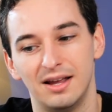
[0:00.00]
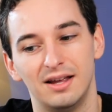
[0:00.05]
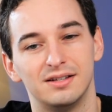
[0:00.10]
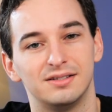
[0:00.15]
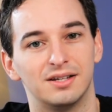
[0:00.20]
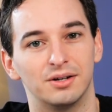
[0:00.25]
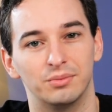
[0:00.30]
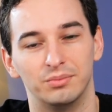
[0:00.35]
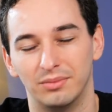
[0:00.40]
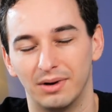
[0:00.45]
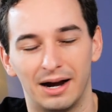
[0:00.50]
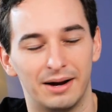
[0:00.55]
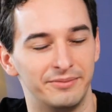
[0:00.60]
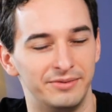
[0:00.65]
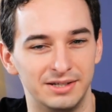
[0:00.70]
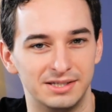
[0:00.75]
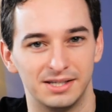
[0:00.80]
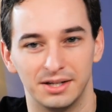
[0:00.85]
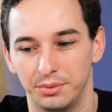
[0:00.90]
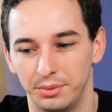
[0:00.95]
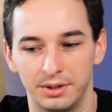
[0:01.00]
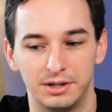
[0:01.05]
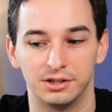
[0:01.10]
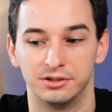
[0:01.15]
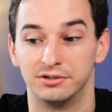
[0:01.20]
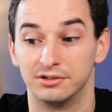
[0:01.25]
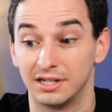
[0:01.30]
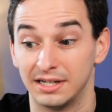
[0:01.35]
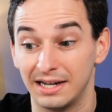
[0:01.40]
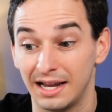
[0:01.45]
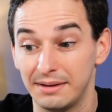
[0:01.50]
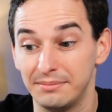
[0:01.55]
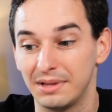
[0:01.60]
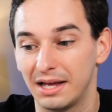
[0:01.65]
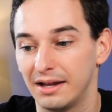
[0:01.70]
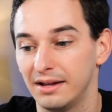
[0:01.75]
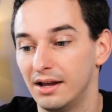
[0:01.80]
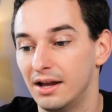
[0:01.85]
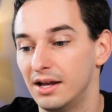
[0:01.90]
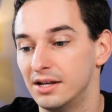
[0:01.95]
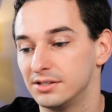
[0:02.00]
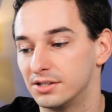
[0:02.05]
So obviously we could rename that.